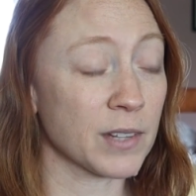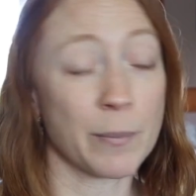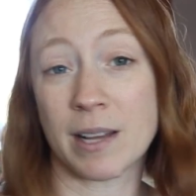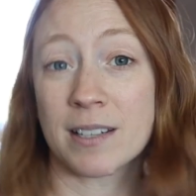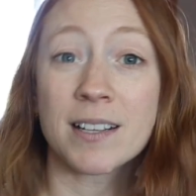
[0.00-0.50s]

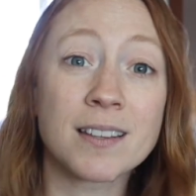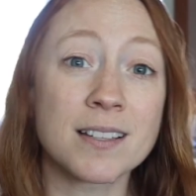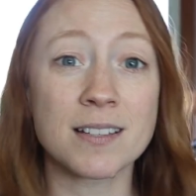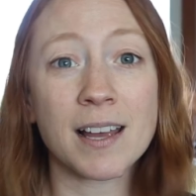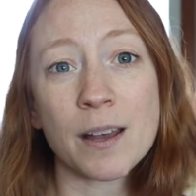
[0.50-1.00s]
I'm ending
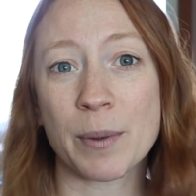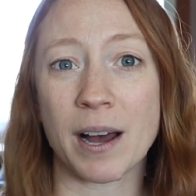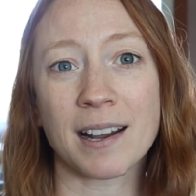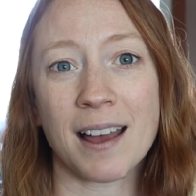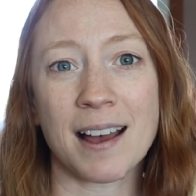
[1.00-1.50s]
this like a
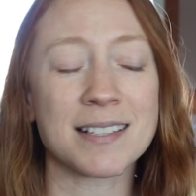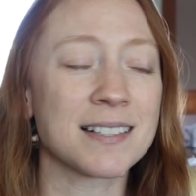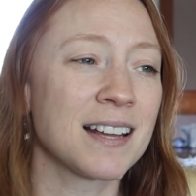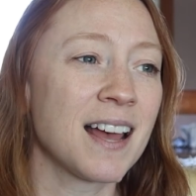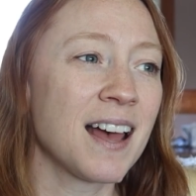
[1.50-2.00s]

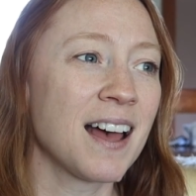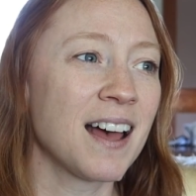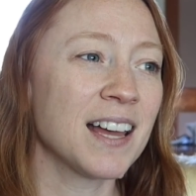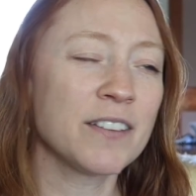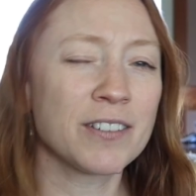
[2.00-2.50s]
podcast.
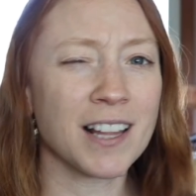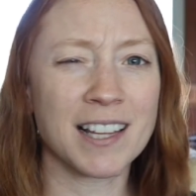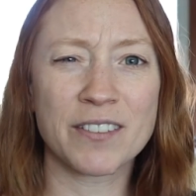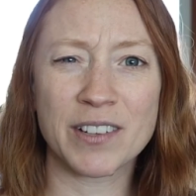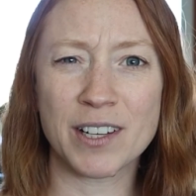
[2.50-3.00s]
If you
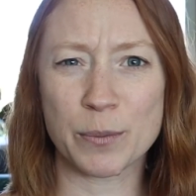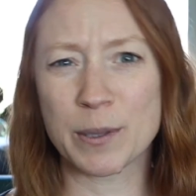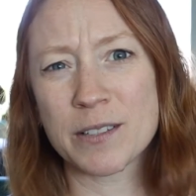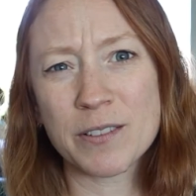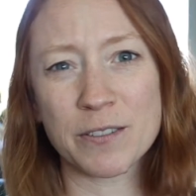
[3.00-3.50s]
like the video,
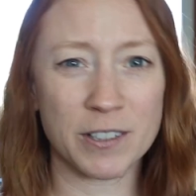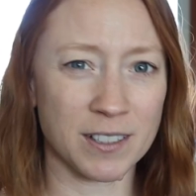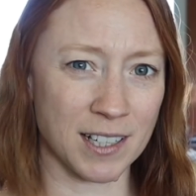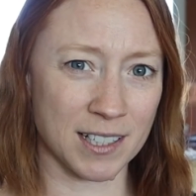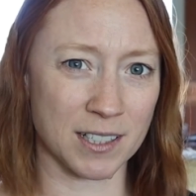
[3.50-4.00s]
please feel free to
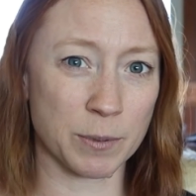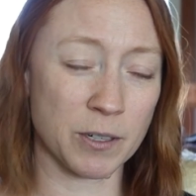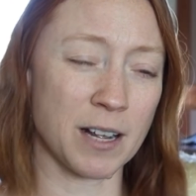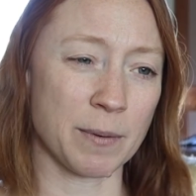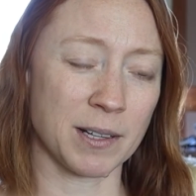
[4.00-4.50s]
like and
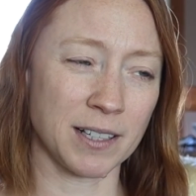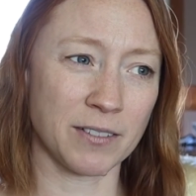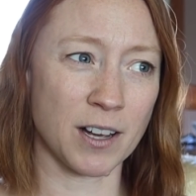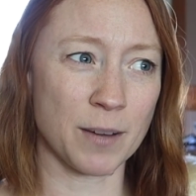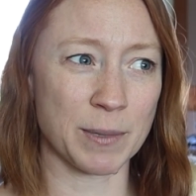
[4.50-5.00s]
subscribe and leave
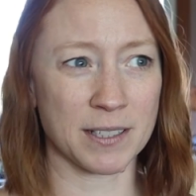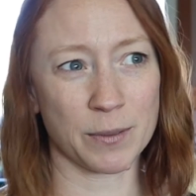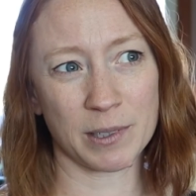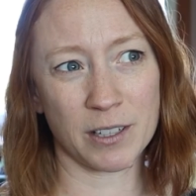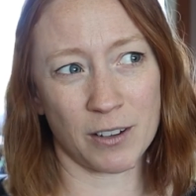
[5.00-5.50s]
a comment
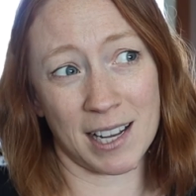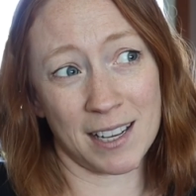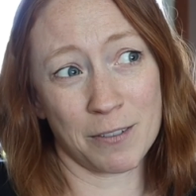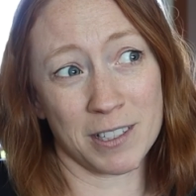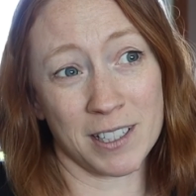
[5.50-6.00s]
down below. I
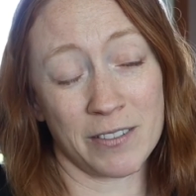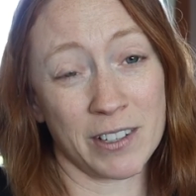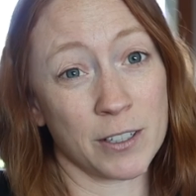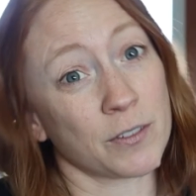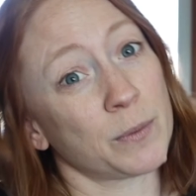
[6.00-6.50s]
really love
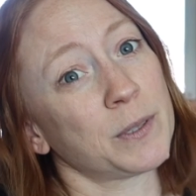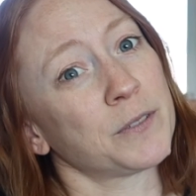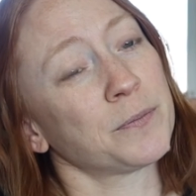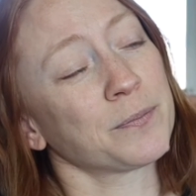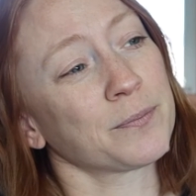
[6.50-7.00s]
hearing from you.